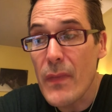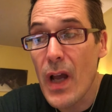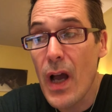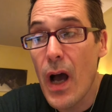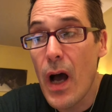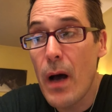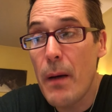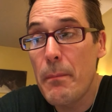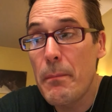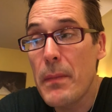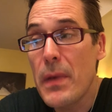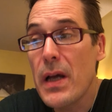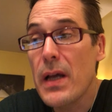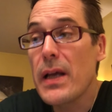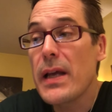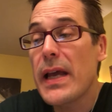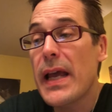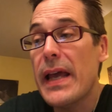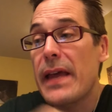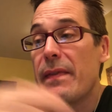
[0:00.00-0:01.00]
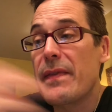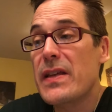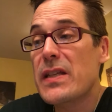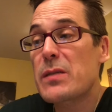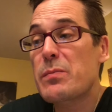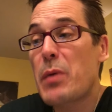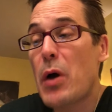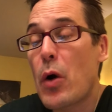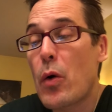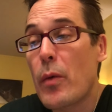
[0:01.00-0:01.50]
In this
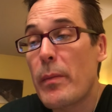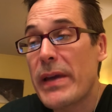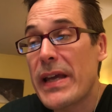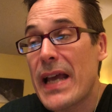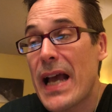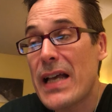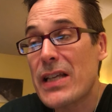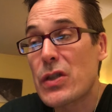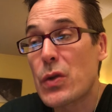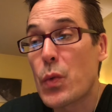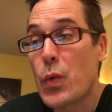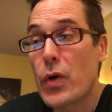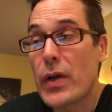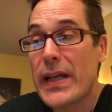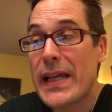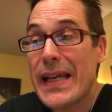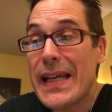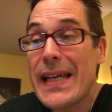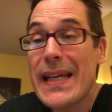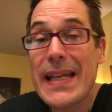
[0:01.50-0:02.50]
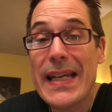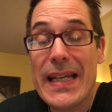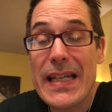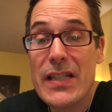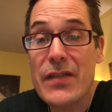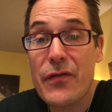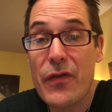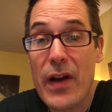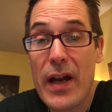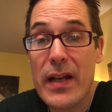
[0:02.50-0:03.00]
poem, he has the word he,
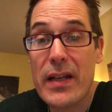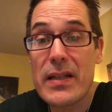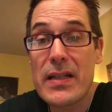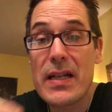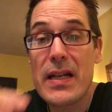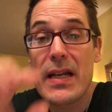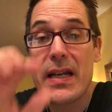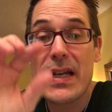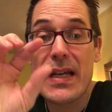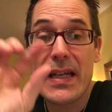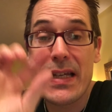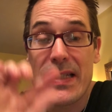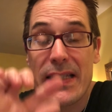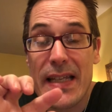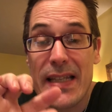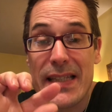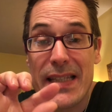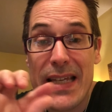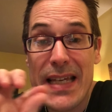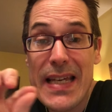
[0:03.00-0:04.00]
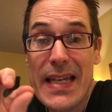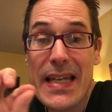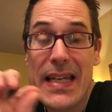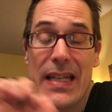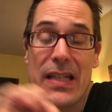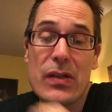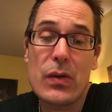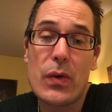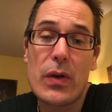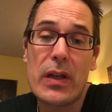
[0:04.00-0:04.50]
his friend. He says he
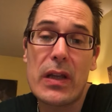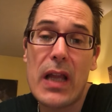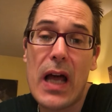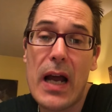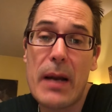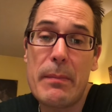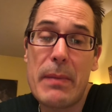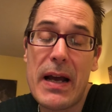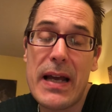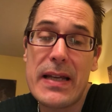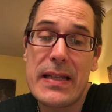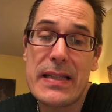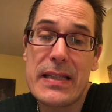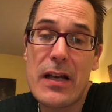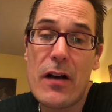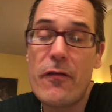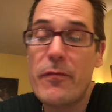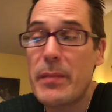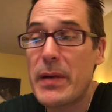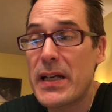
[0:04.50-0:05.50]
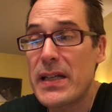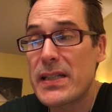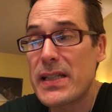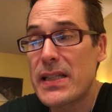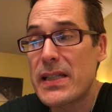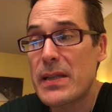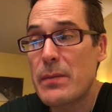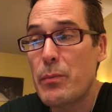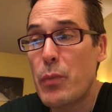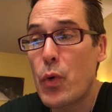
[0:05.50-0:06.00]
is on a line by itself because
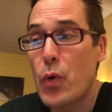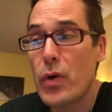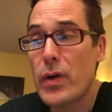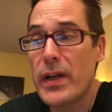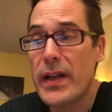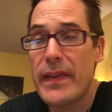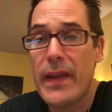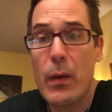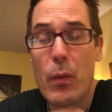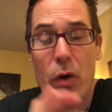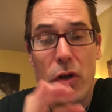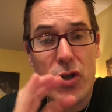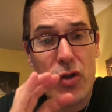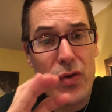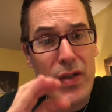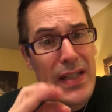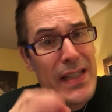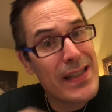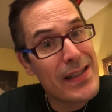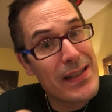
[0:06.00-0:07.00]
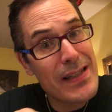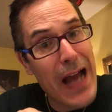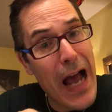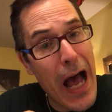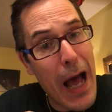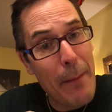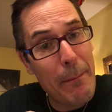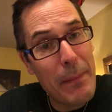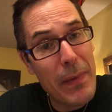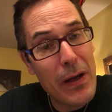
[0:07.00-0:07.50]
it's important and they want you to
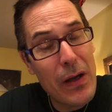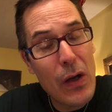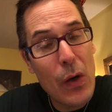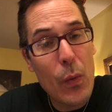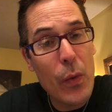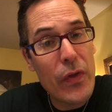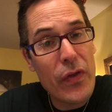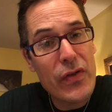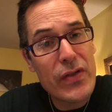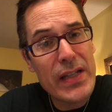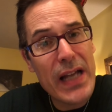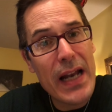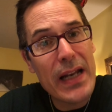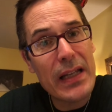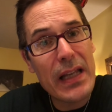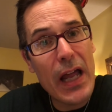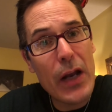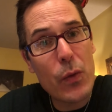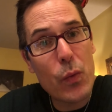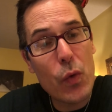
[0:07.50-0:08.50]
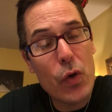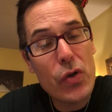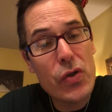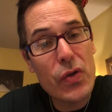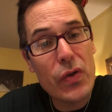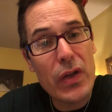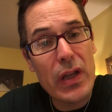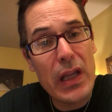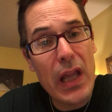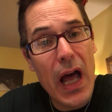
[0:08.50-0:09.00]
stop. When there's not a lot of words
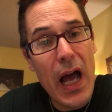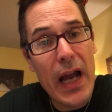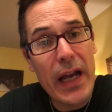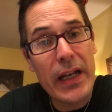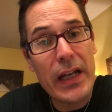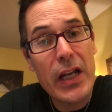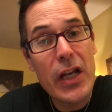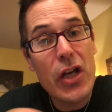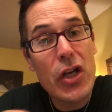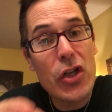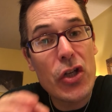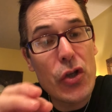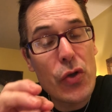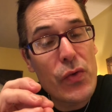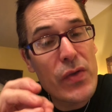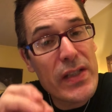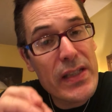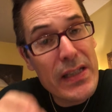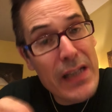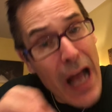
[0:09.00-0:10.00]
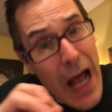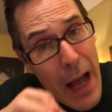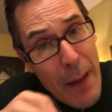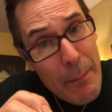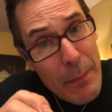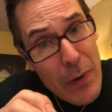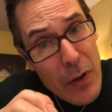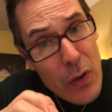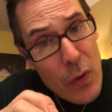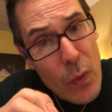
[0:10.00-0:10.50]
on the line, you
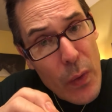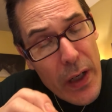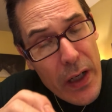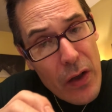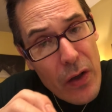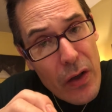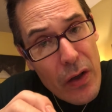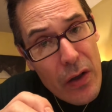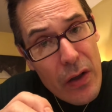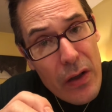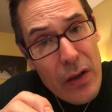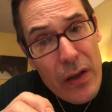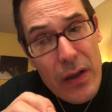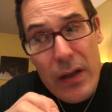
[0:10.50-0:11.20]
stop quicker.